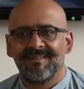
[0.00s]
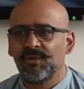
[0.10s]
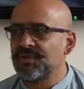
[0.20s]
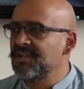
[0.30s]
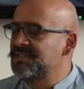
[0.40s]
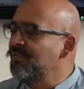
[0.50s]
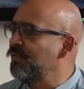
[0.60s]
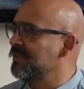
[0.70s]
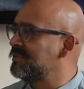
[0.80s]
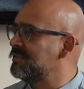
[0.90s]
Look at the
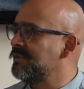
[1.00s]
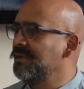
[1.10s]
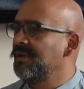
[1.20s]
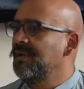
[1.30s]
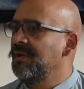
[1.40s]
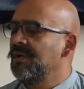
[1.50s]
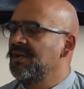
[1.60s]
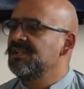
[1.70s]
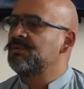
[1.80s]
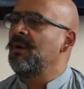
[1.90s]
difference.
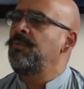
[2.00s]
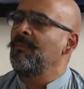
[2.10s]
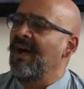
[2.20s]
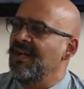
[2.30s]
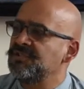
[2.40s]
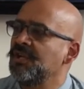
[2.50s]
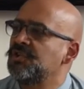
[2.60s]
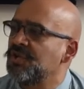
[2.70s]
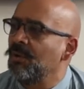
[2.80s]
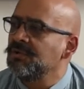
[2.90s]
So I put my hand on
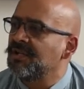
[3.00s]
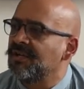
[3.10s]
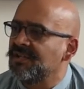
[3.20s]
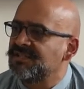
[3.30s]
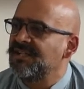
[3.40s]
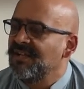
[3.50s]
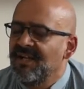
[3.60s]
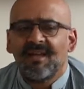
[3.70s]
his shoulder and I said,